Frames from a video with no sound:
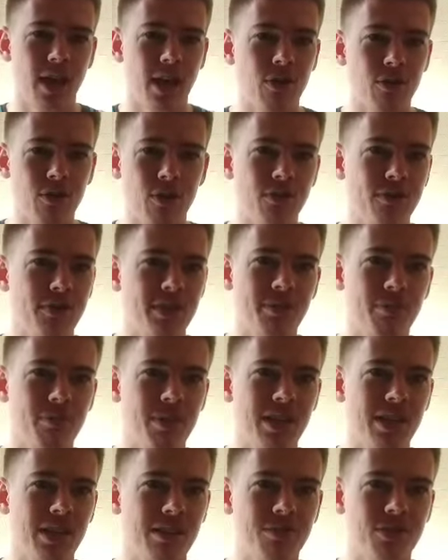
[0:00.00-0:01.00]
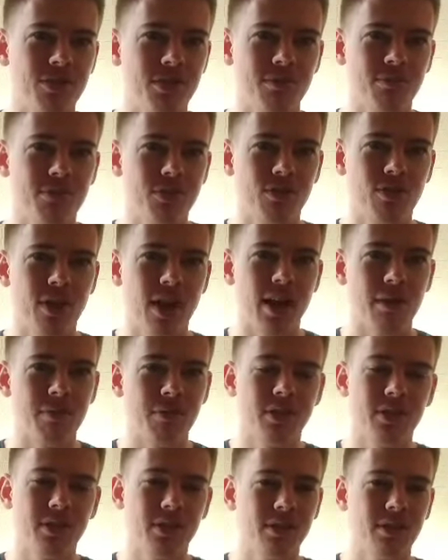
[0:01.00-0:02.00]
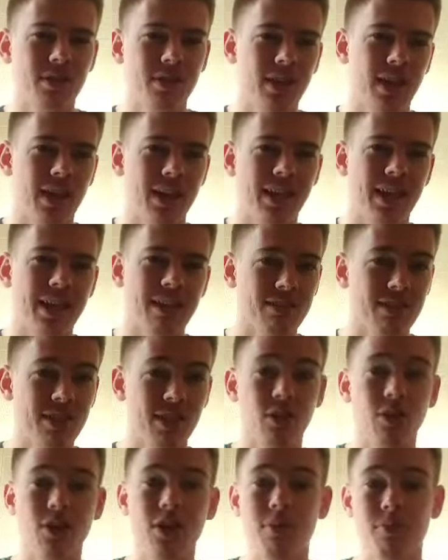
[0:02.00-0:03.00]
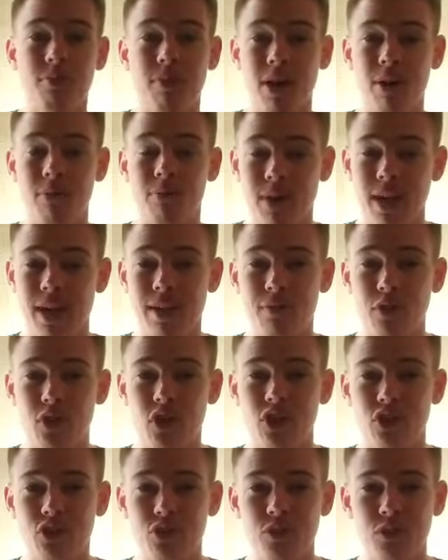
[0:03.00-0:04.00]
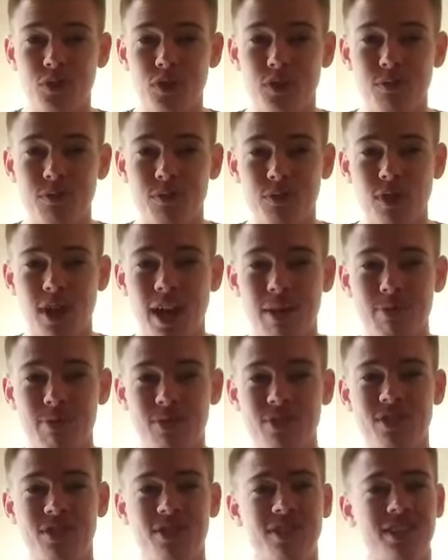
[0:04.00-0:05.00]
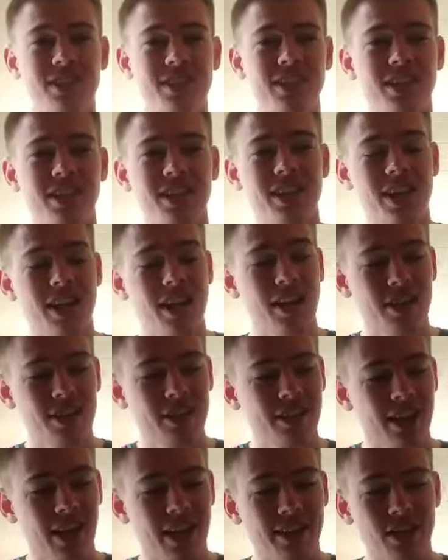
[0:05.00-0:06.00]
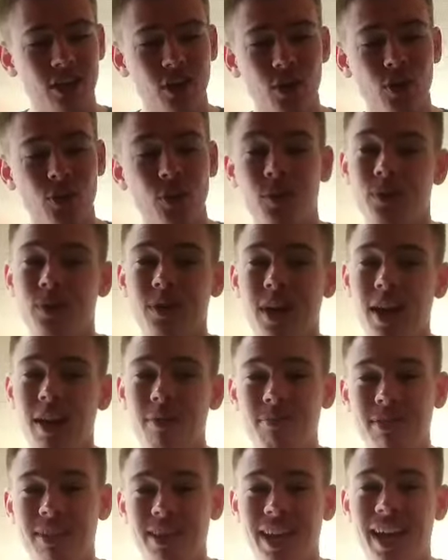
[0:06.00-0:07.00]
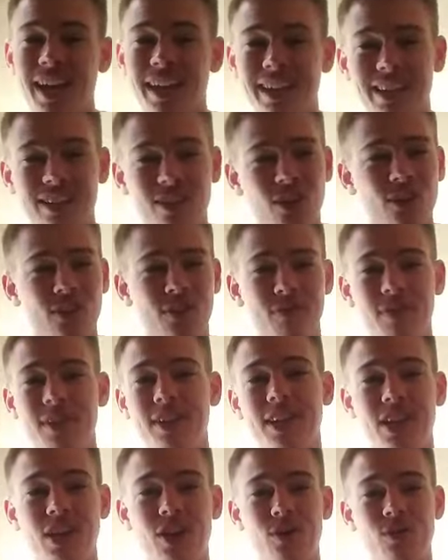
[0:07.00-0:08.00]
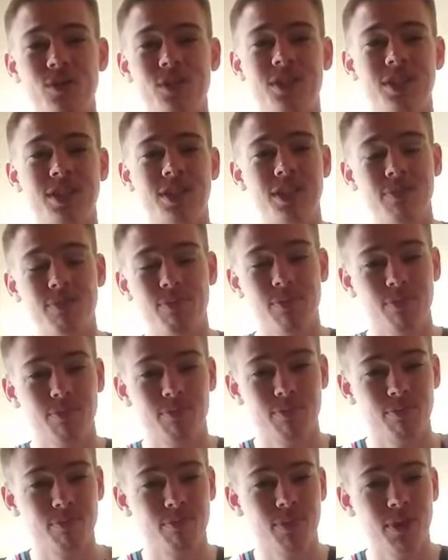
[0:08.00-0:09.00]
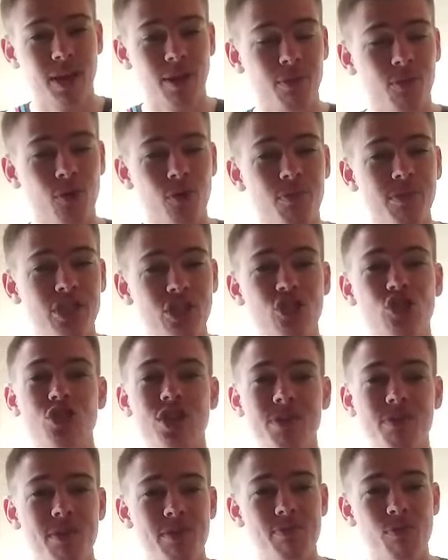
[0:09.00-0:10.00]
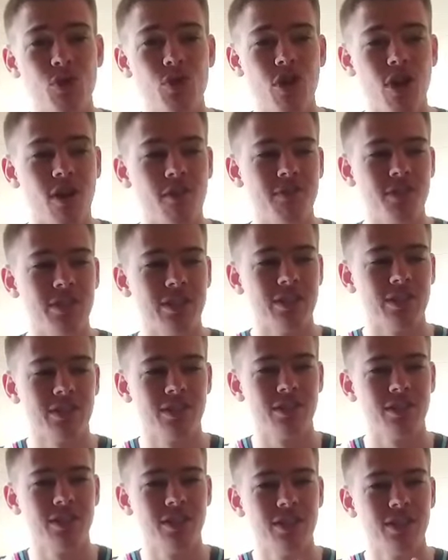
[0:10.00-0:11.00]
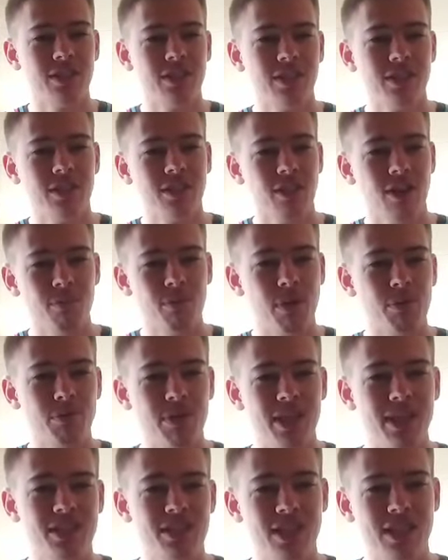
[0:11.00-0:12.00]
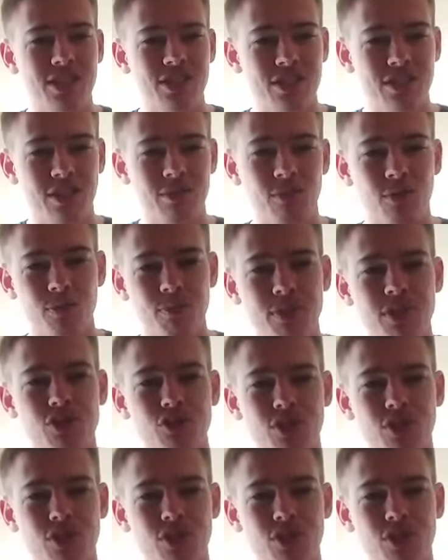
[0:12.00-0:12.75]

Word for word: I don't know if anybody unsubscribed. I can't tell. But I'm at 42 subscribers. I know I've been lacking on the videos, but I'm going to be streaming more often on my PlayStation. I'm going to be